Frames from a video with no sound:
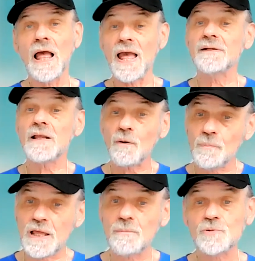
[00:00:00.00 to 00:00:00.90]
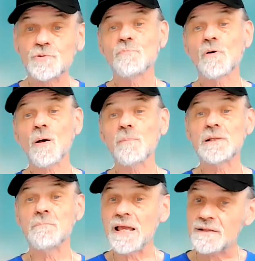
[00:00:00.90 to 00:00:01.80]
and I'll be able to
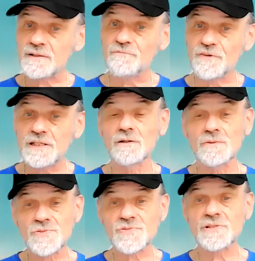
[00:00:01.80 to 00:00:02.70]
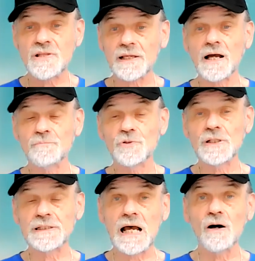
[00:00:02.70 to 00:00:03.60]
probably make videos like I'm
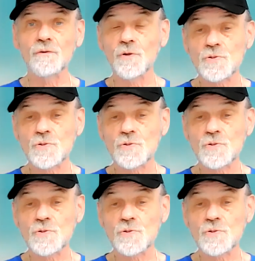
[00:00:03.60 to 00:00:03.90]
doing now.